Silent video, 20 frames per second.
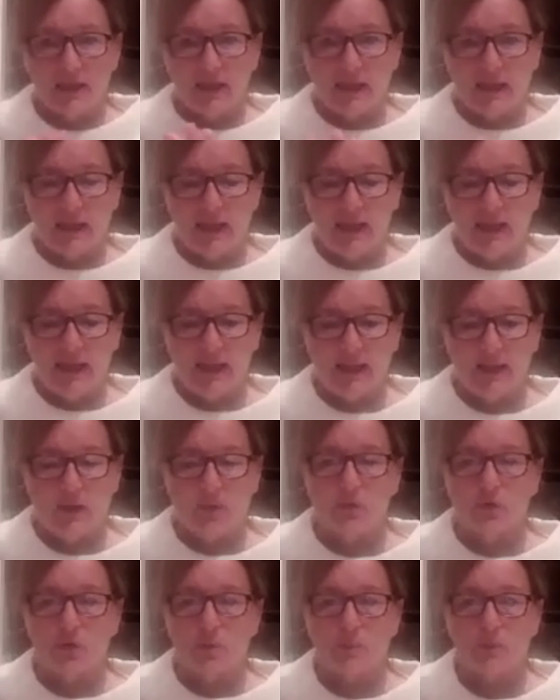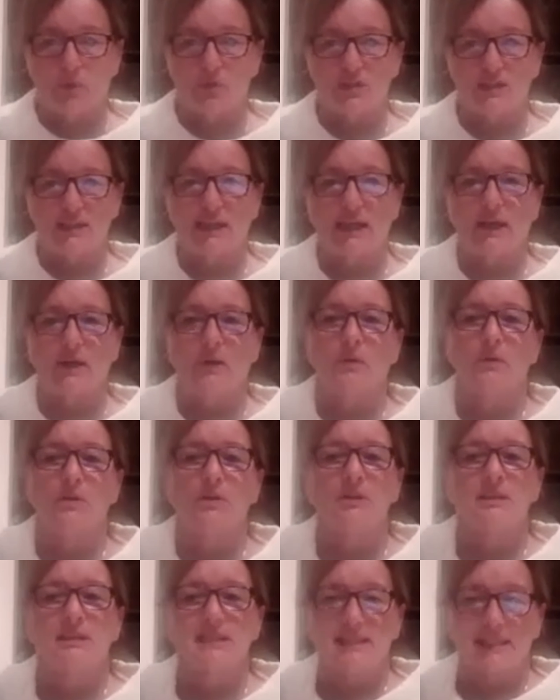Allow your body now
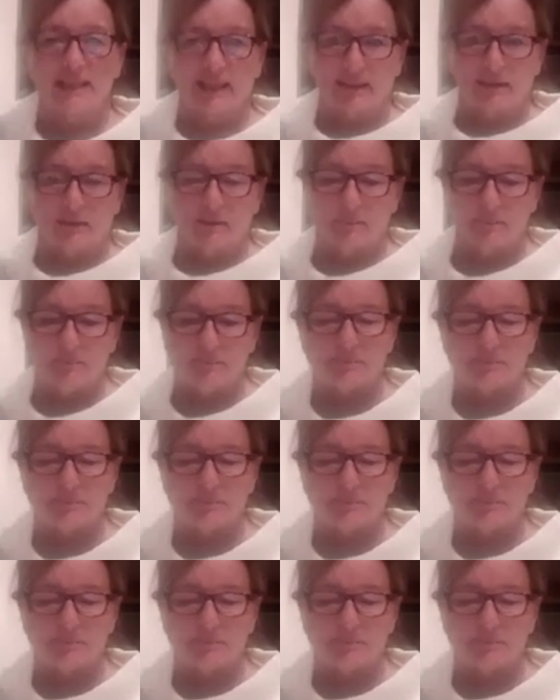to settle.